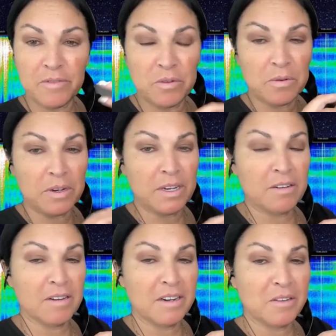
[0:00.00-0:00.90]
who are
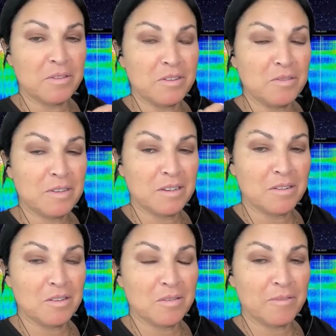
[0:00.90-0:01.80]
here, I know that you can
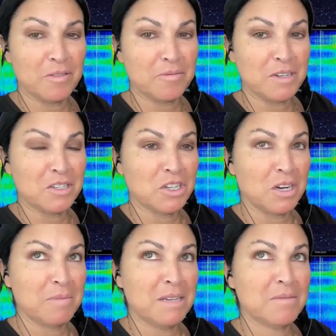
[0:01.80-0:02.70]
feel free to
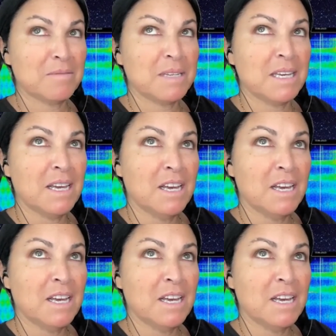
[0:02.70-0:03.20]
chime in with me.